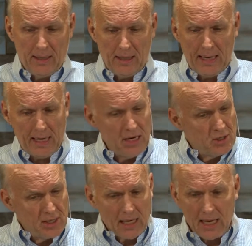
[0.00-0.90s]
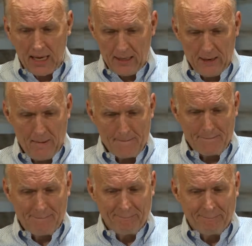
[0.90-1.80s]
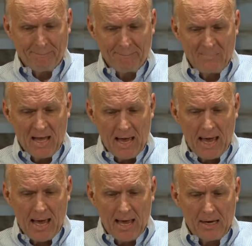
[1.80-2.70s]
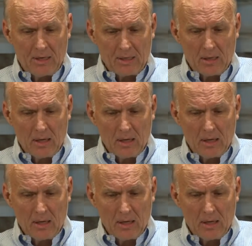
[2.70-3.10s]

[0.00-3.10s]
And he's the king. And